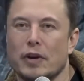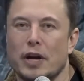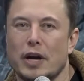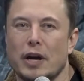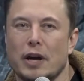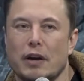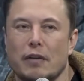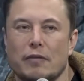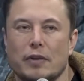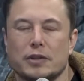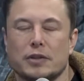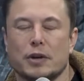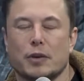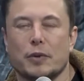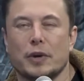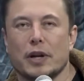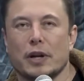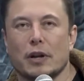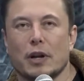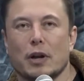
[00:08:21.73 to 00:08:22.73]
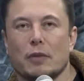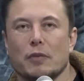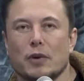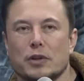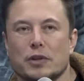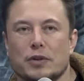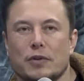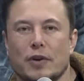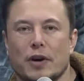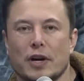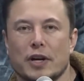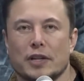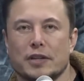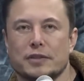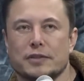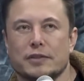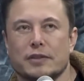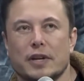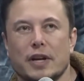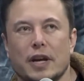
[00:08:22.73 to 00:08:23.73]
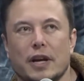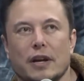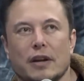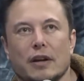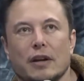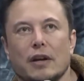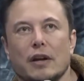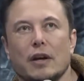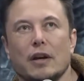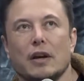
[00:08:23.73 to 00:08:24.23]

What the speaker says: I started reading a lot of books on rockets and